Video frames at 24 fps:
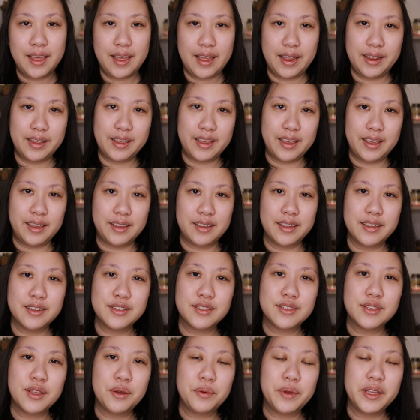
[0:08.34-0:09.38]
Hi gang,
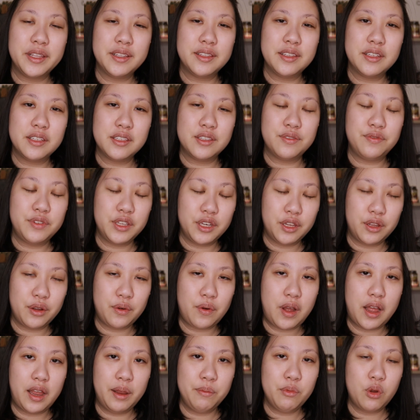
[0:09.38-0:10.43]
so in this video
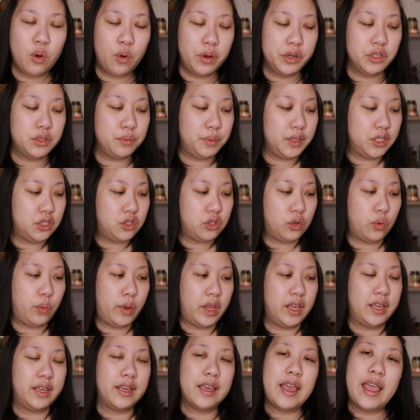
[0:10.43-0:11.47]
I'm going to be
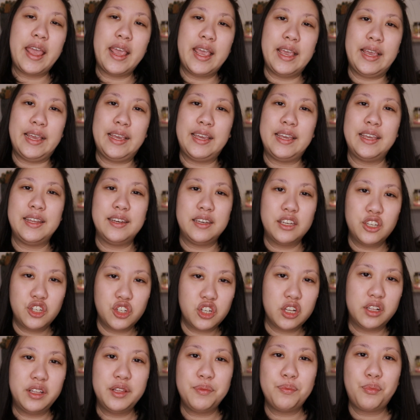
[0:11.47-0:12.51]
doing a
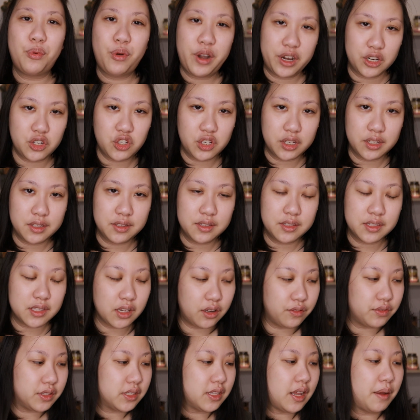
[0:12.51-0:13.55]
initial impressions
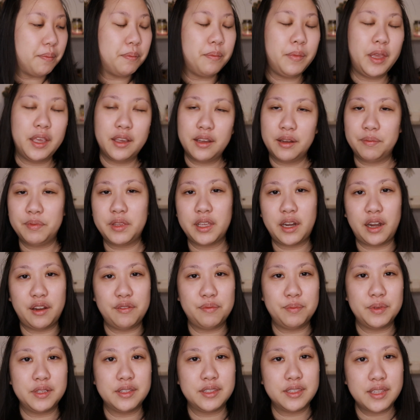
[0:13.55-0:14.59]
of some makeup that
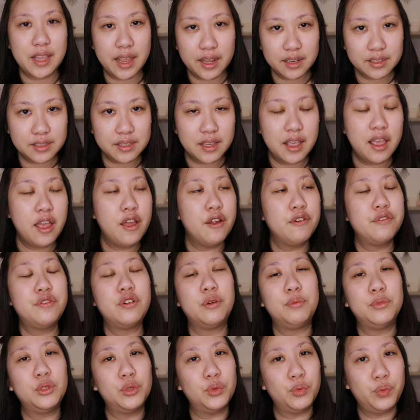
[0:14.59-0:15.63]
I've been sent
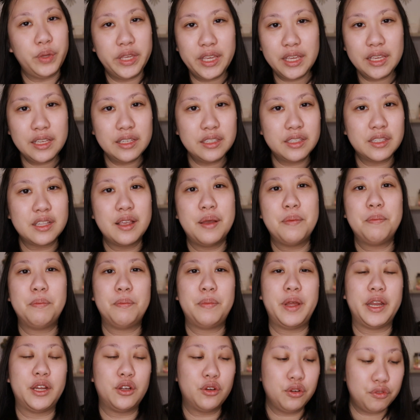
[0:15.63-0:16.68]
from Louise,
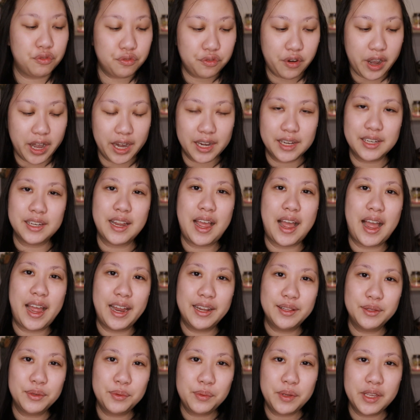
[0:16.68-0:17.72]
my good friend.
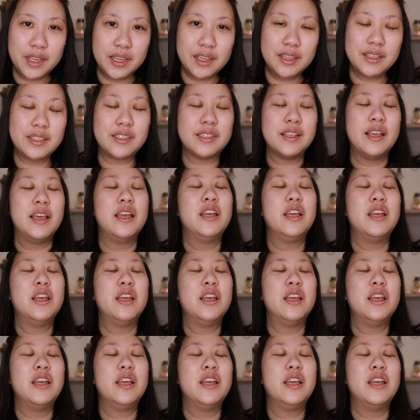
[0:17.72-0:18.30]
Hi Louise.